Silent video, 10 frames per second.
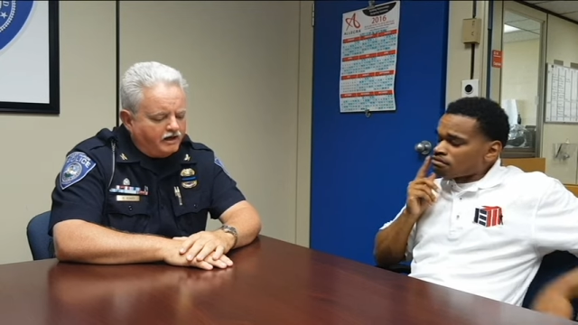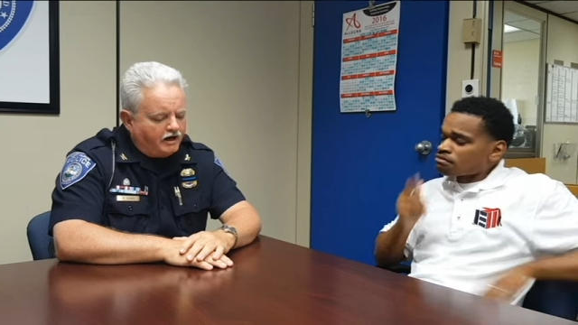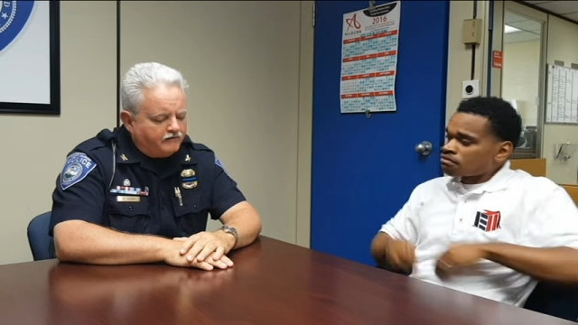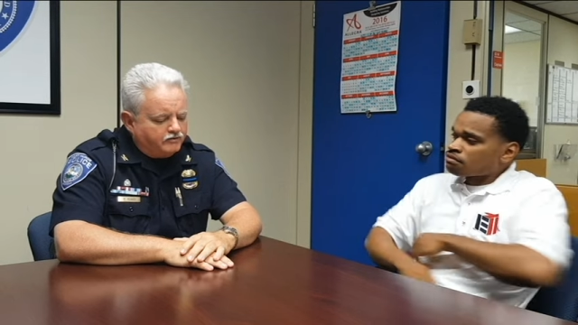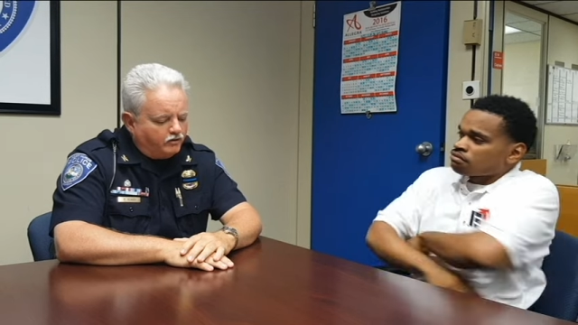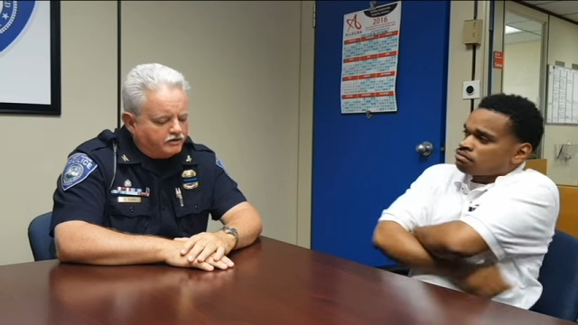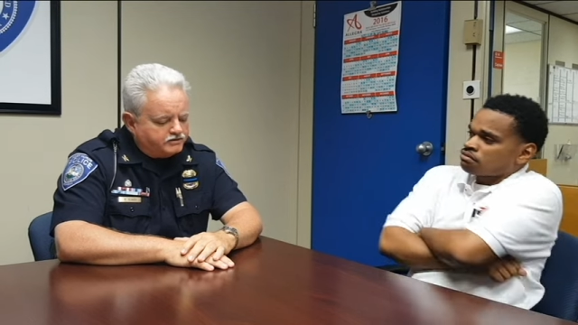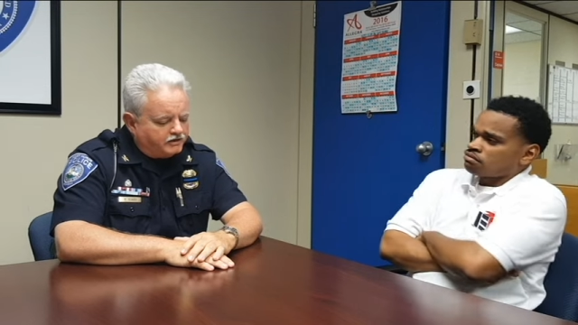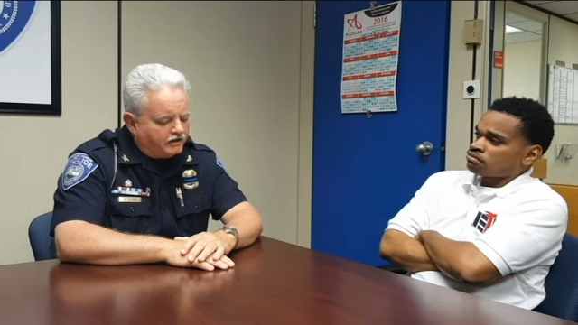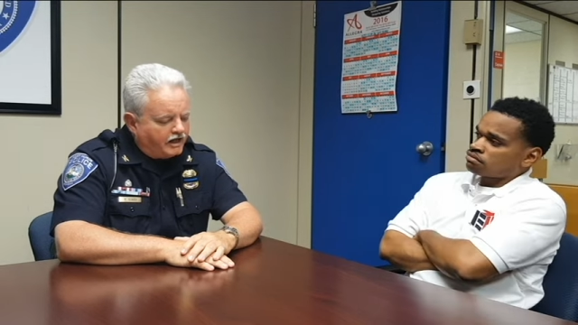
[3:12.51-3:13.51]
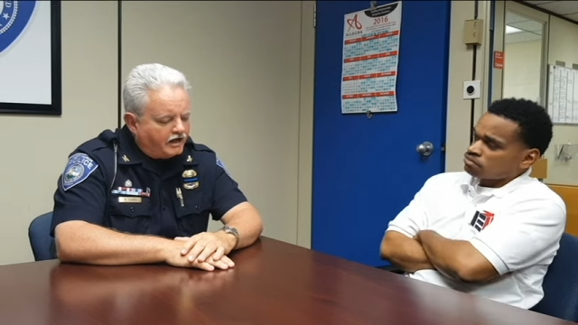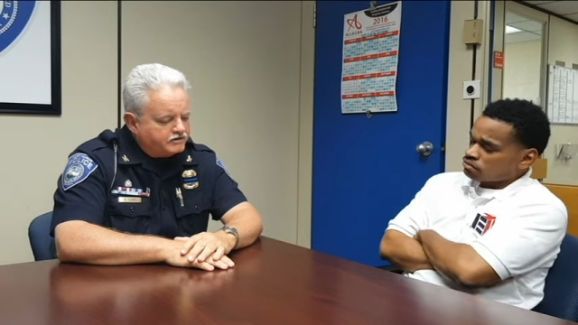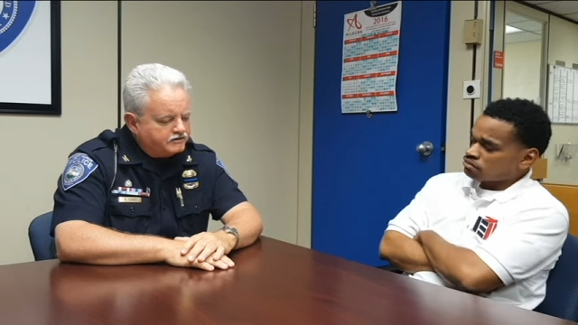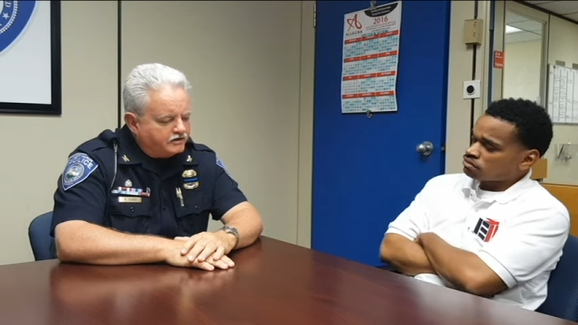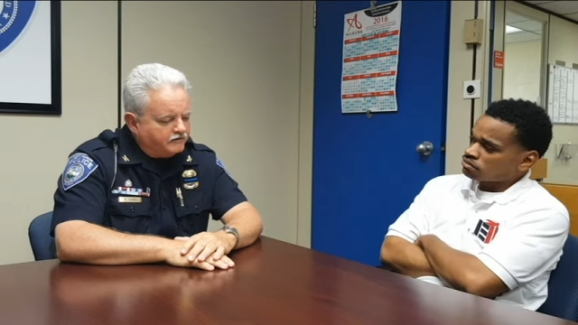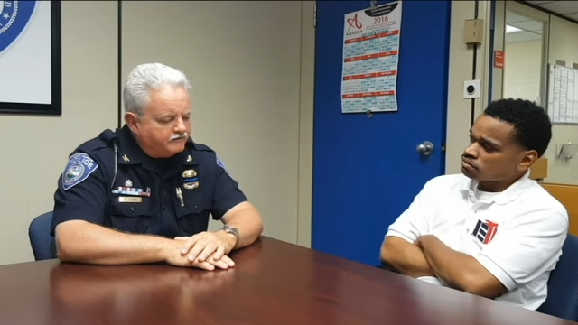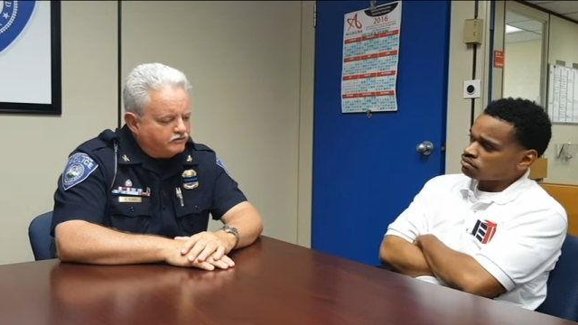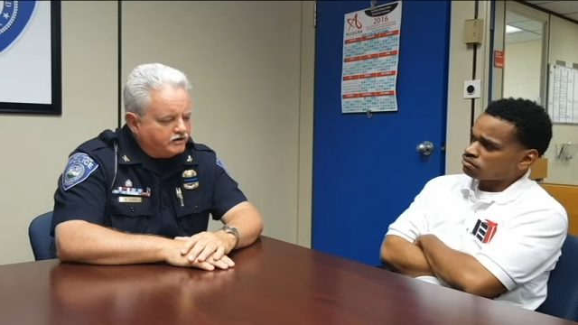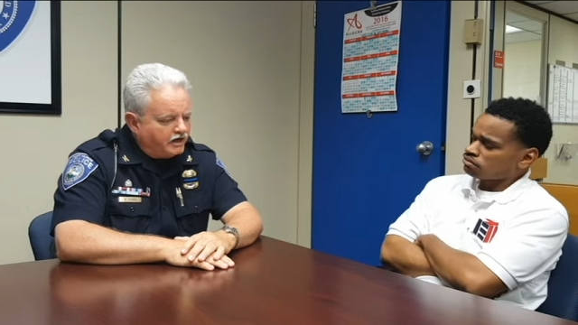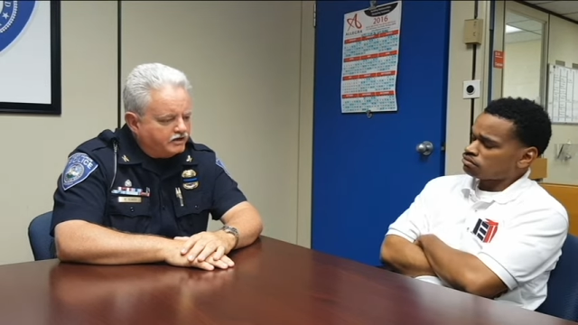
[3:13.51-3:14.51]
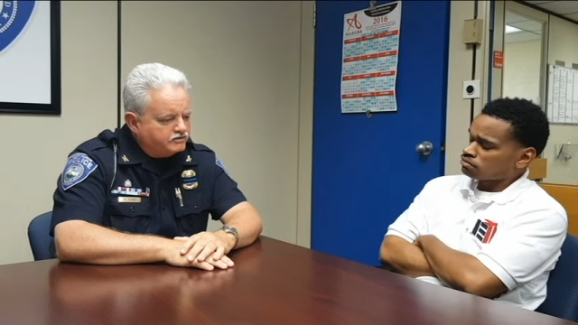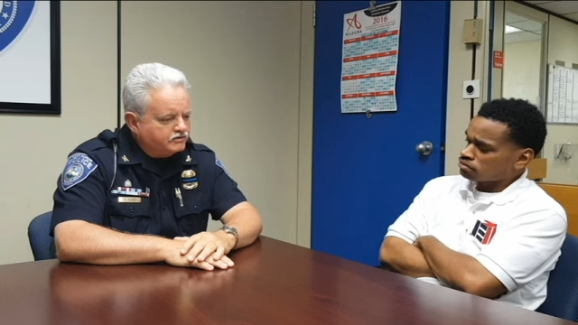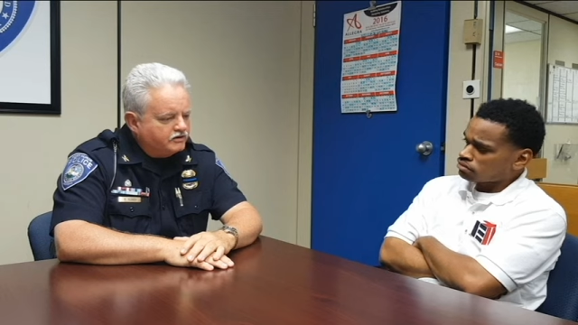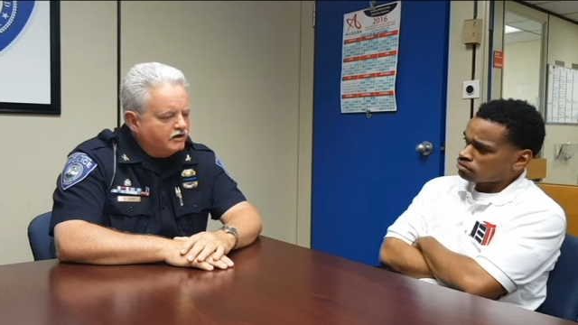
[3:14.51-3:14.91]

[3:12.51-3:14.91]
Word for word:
Speaker 1: I've noticed in the last uh, few days